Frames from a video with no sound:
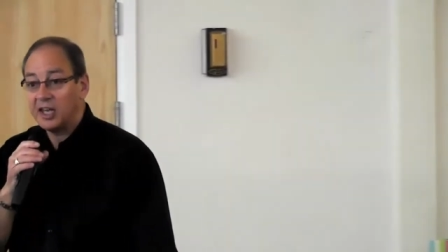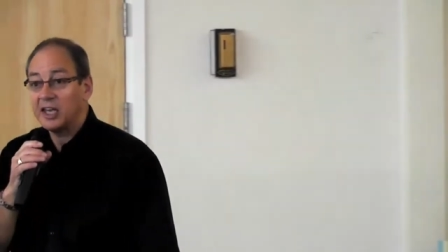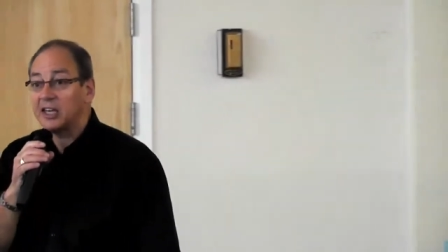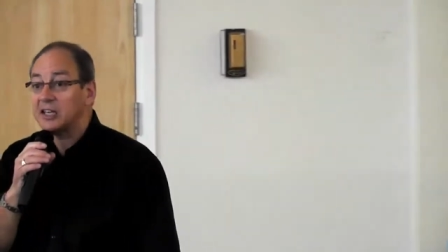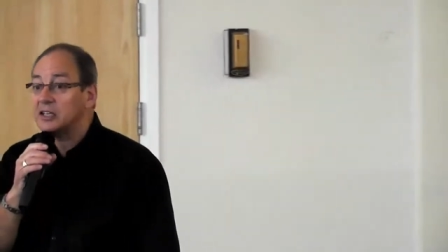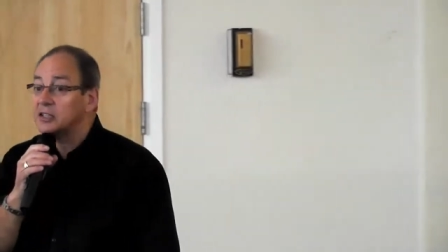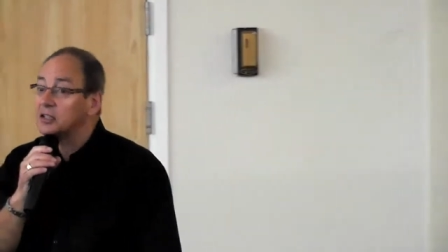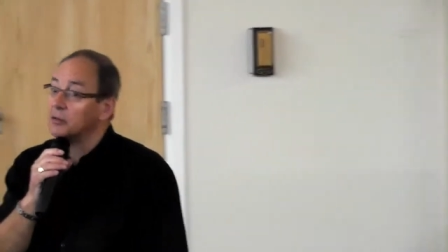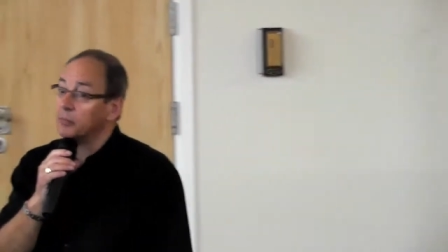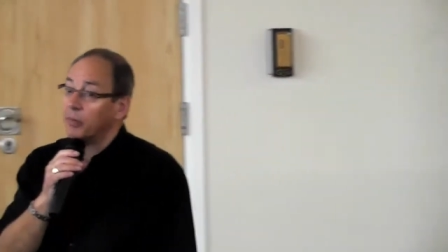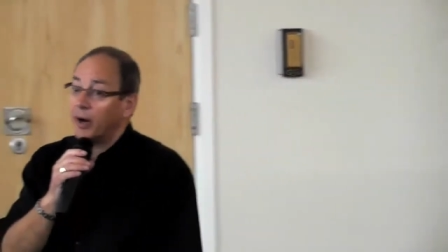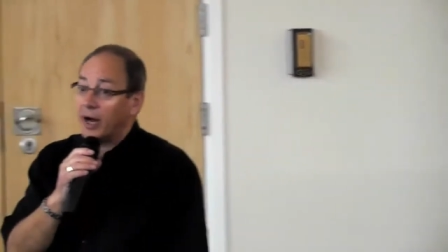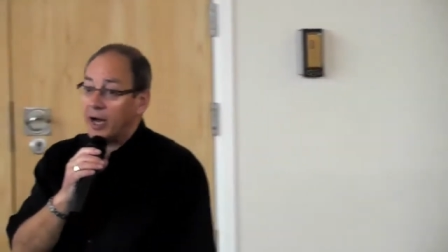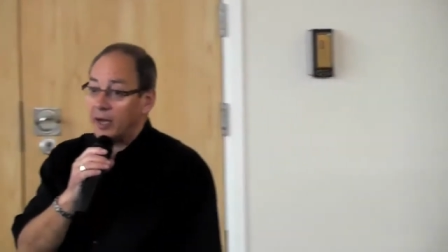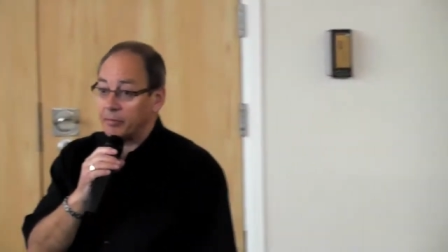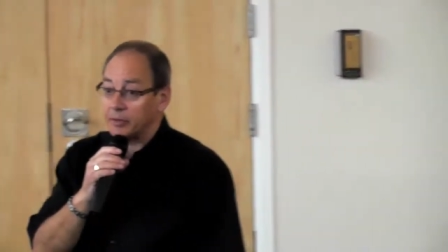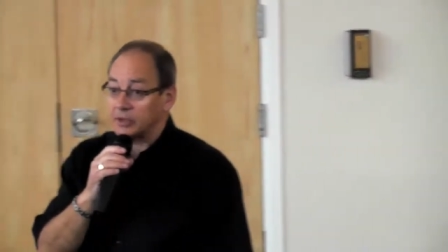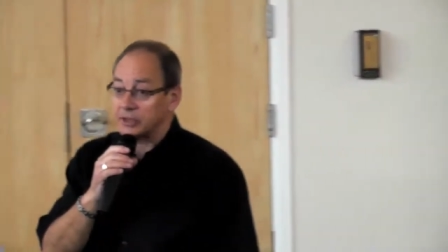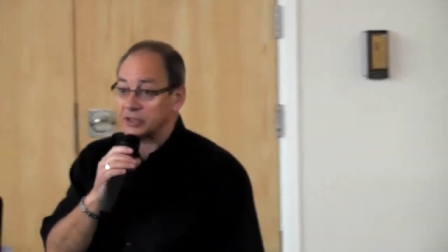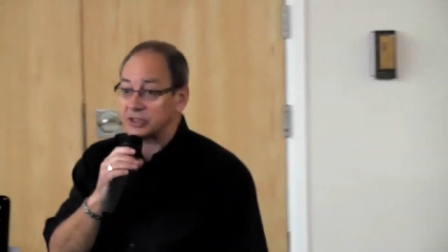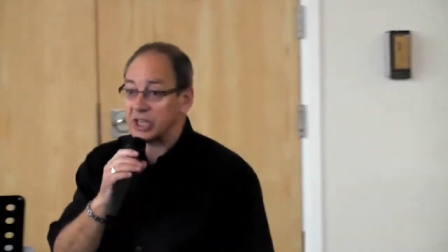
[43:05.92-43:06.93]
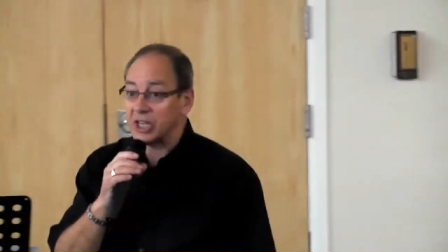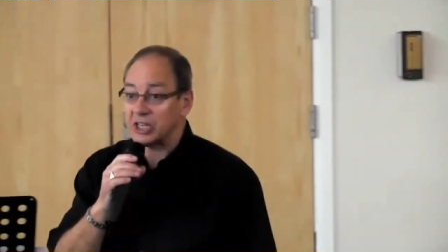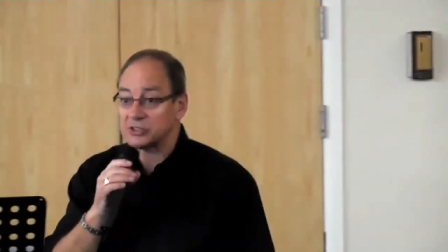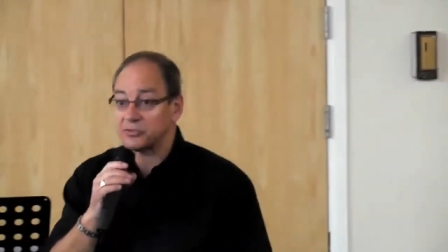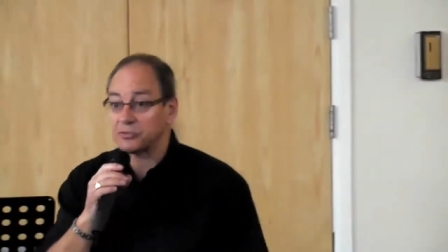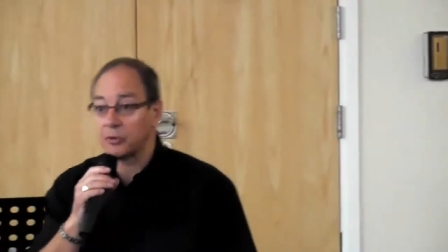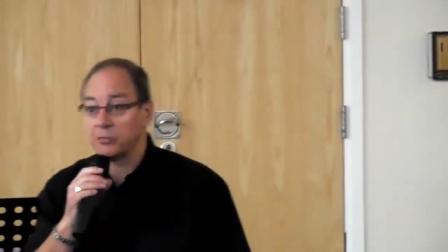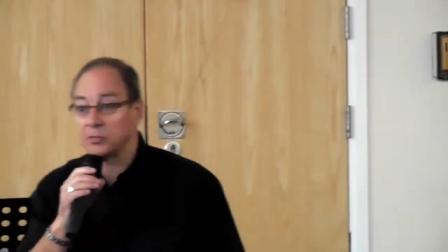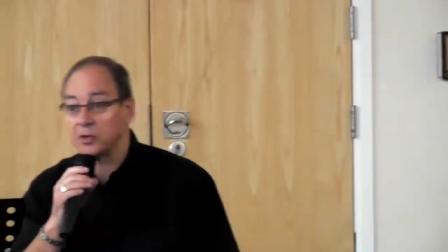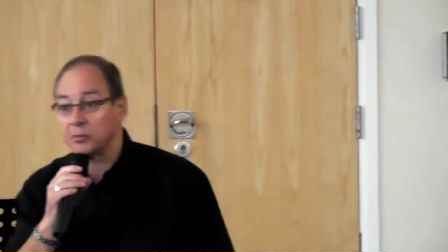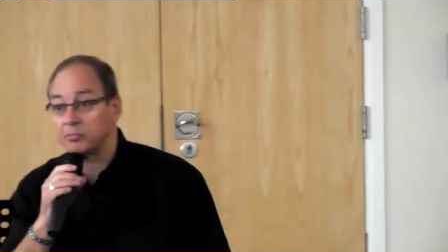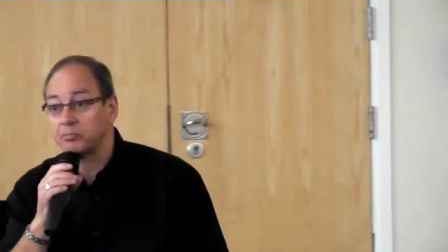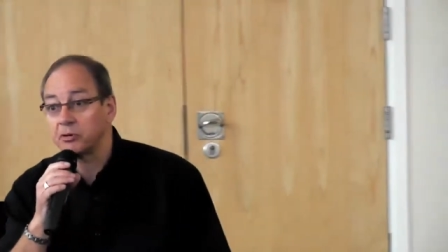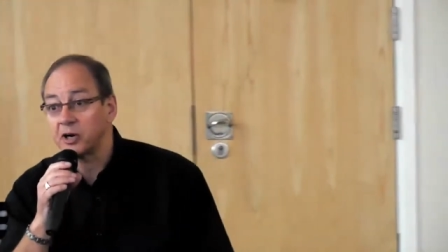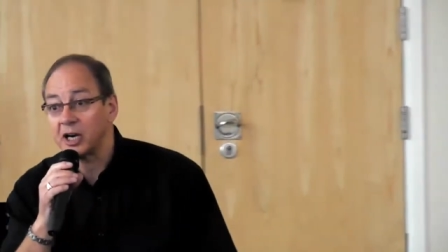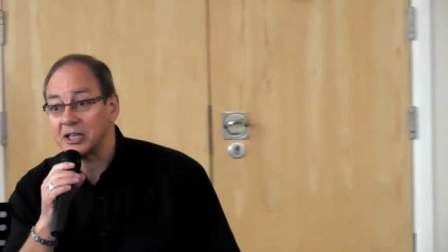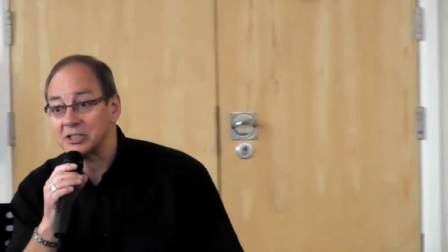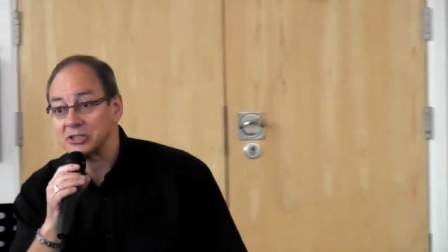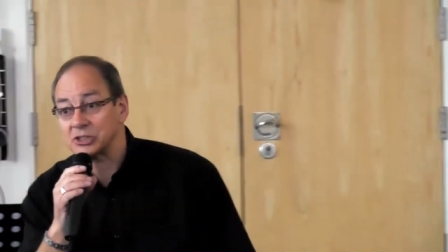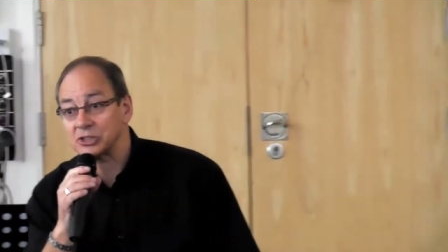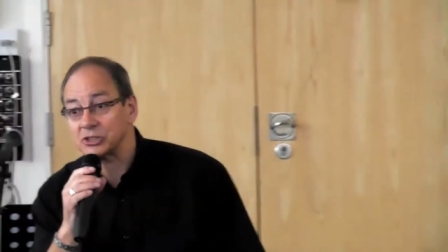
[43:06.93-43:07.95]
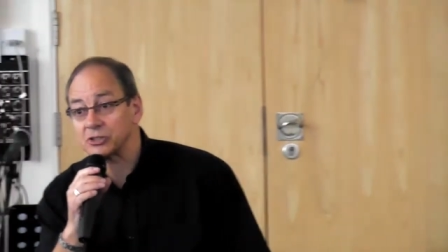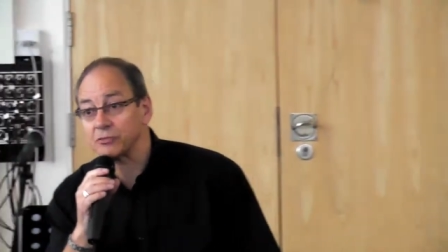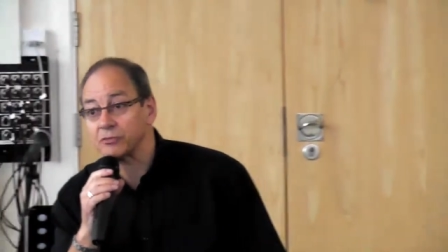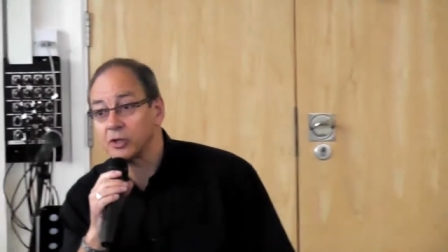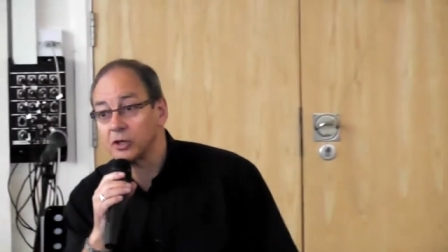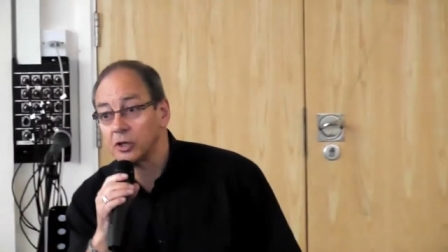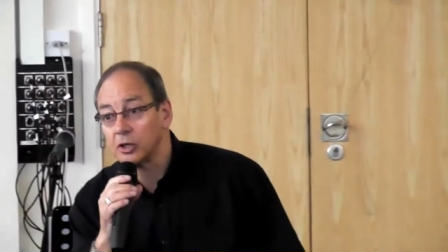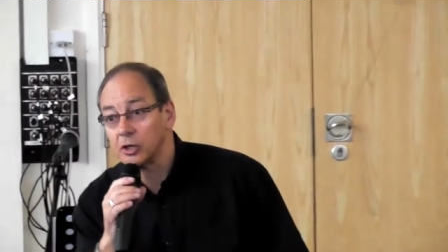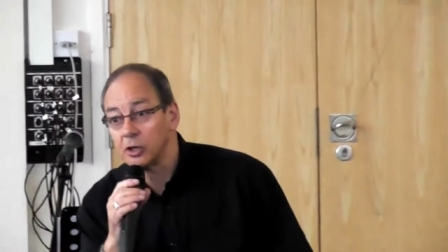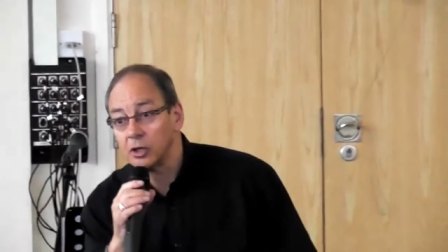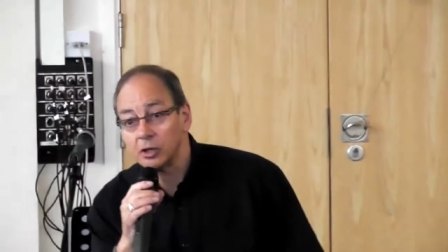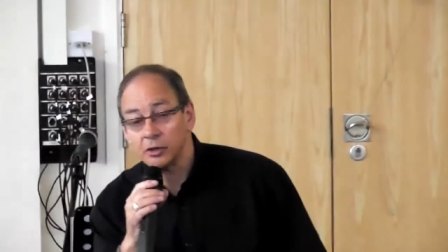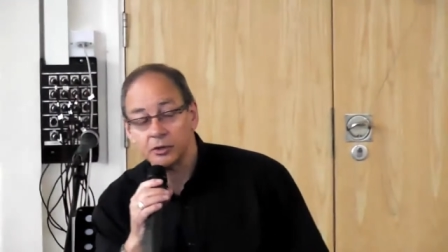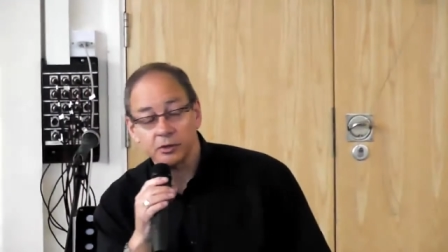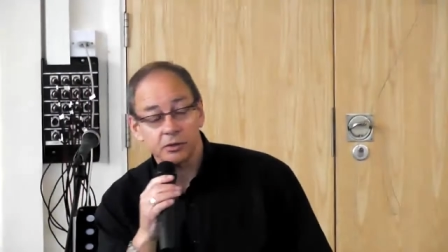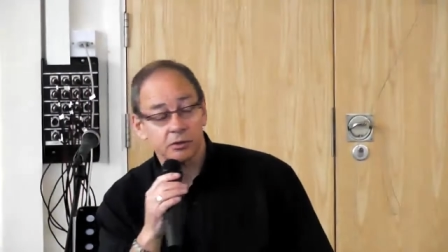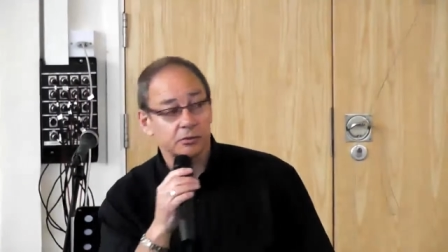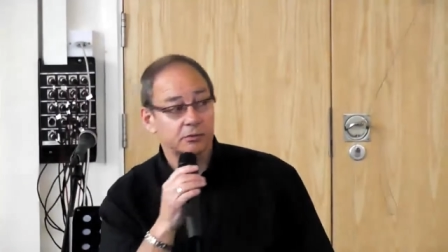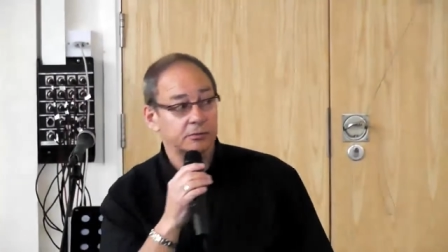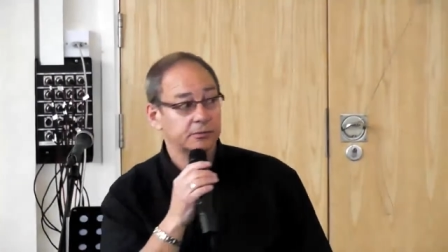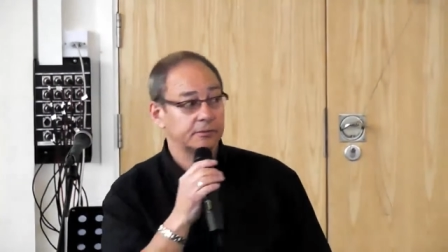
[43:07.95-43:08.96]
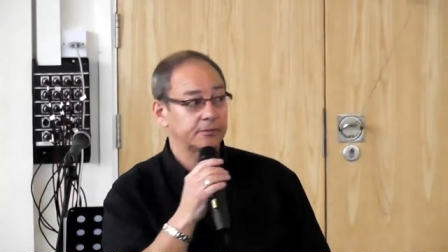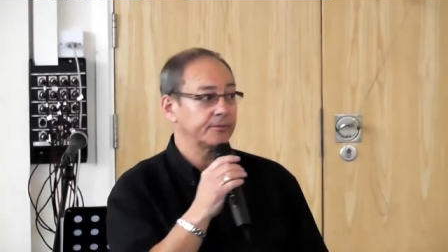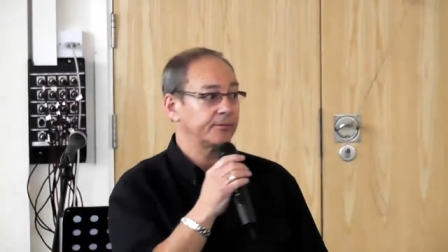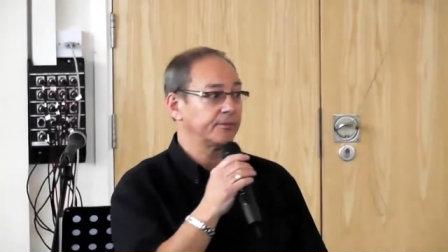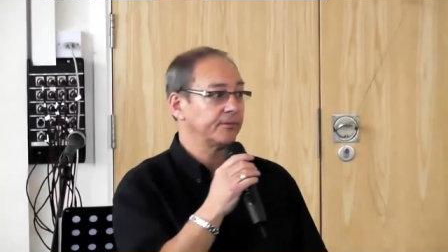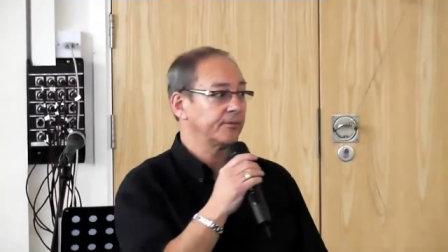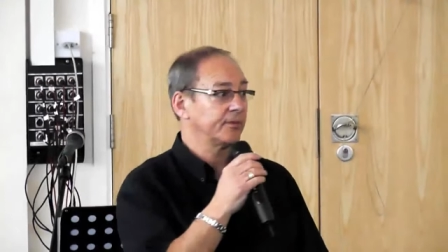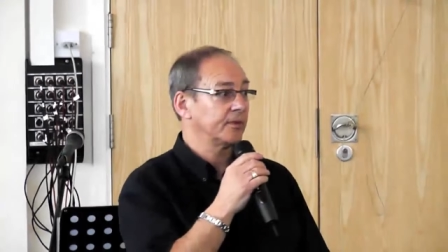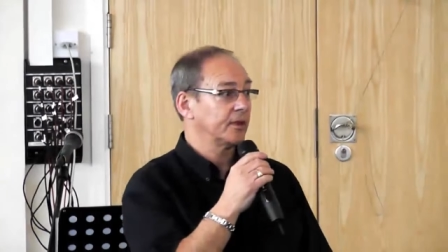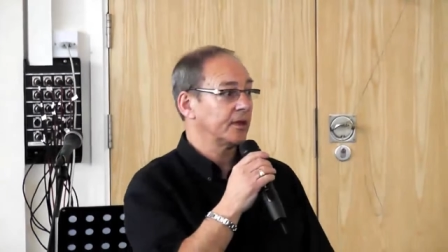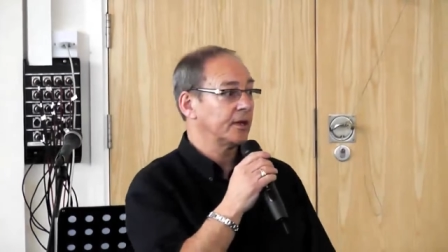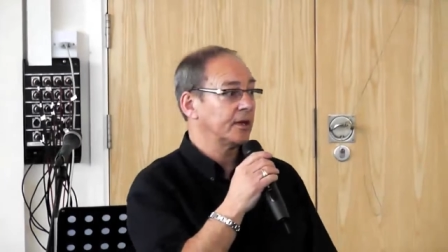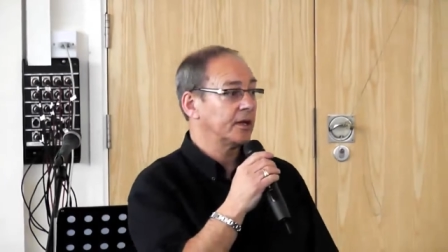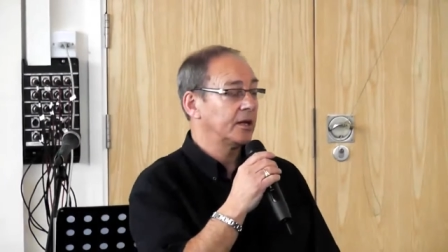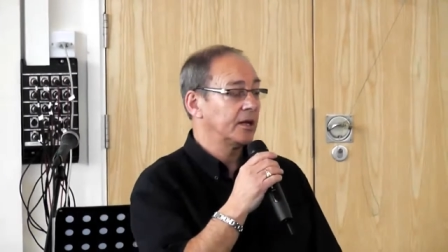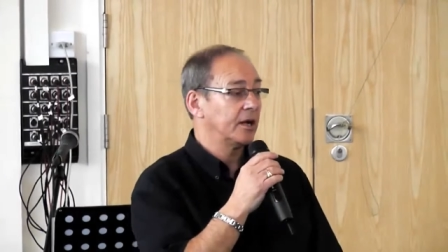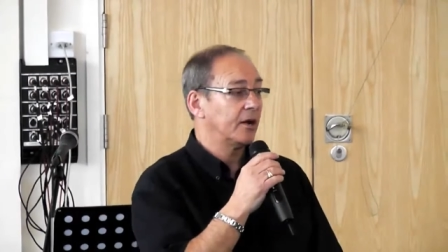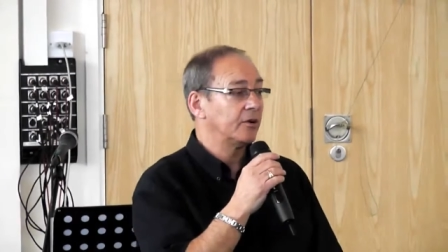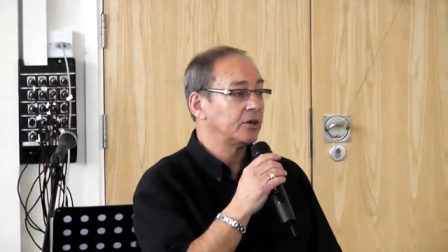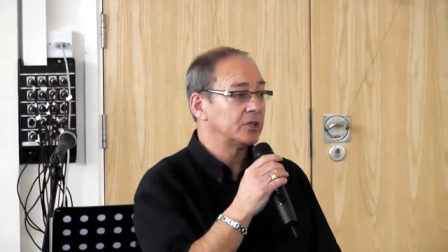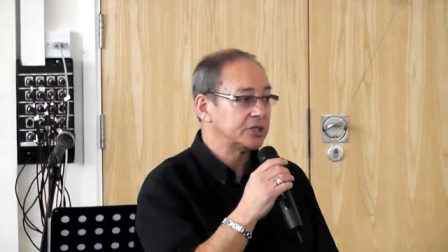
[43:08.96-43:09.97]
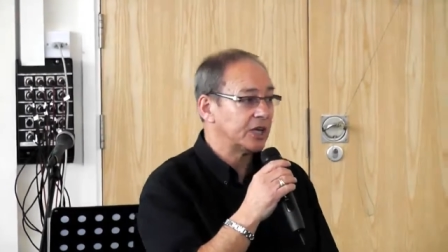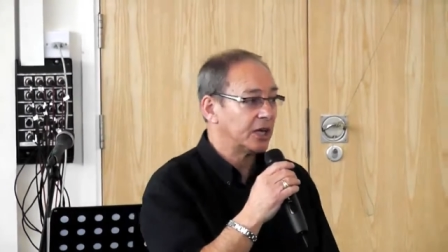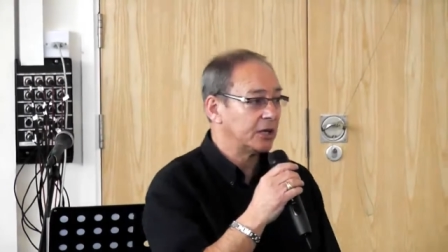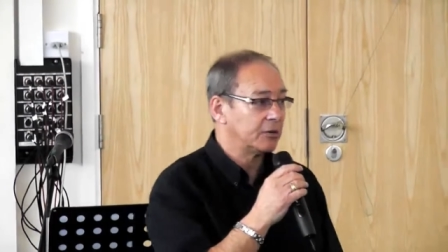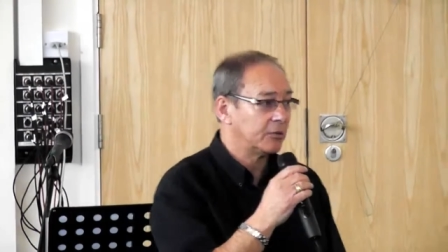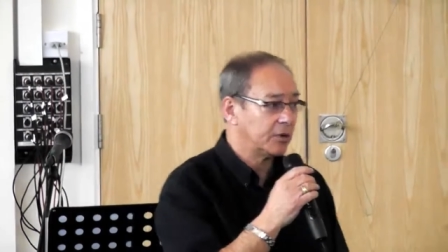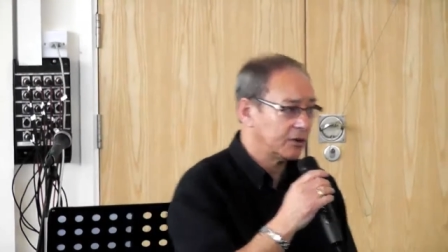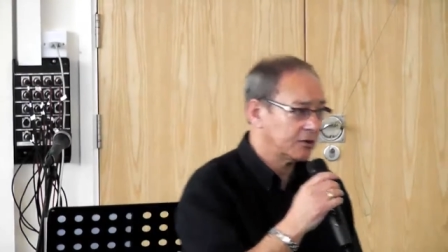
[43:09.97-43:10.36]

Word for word: hid, the Bible says, from the presence of the Lord. I want to tell you,